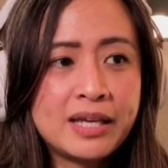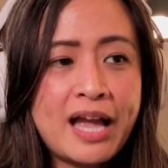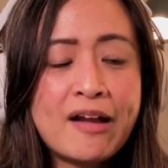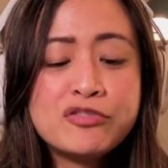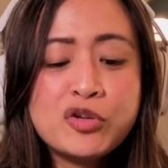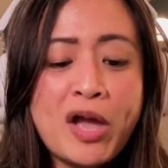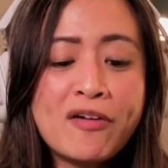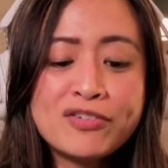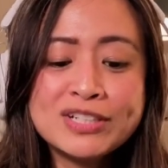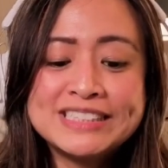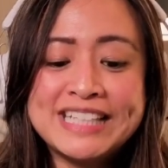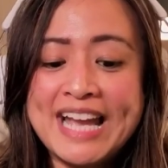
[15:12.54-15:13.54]
Have you
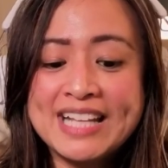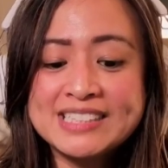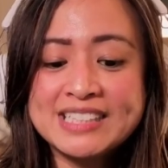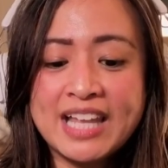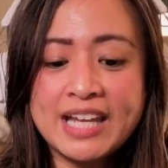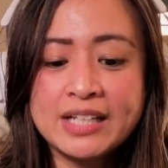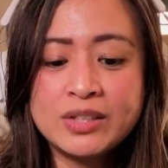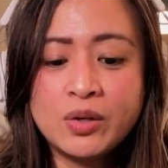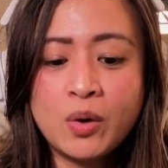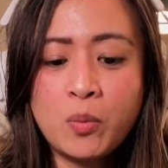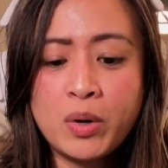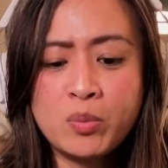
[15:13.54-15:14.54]
ever danced like
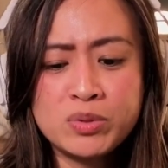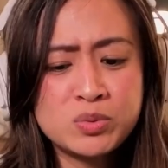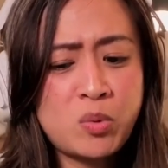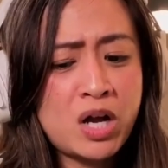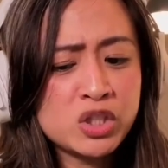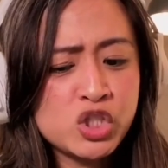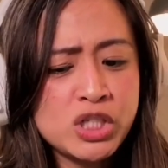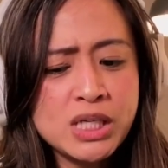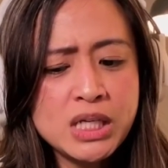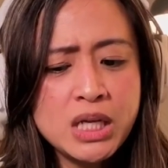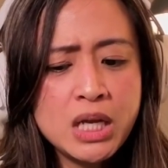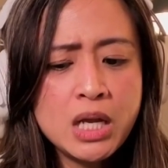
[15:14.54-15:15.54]
no one was
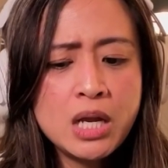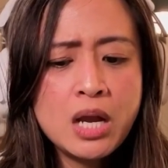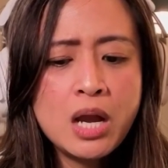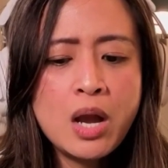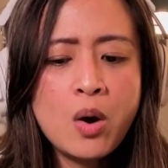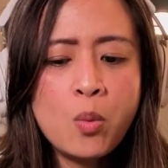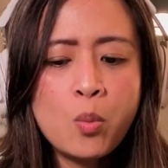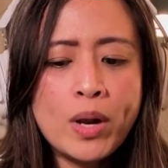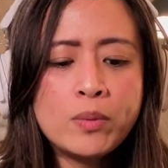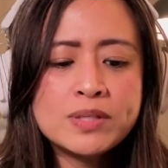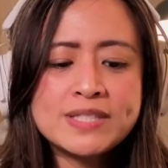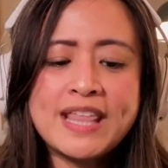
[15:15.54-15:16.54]
watching?
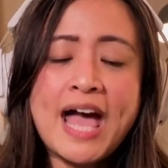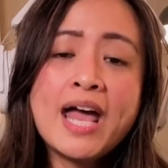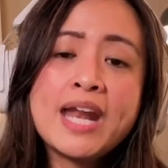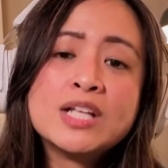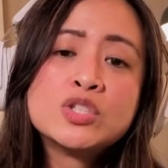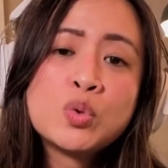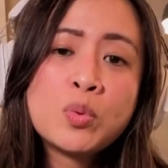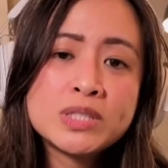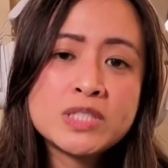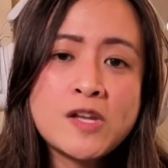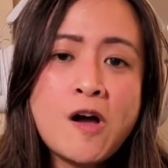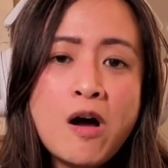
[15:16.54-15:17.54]
When was that, and to what
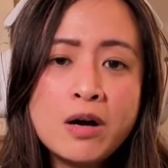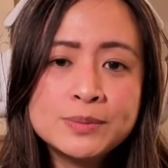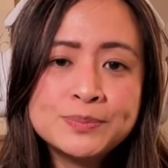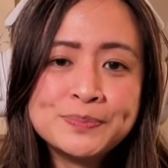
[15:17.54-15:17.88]
song?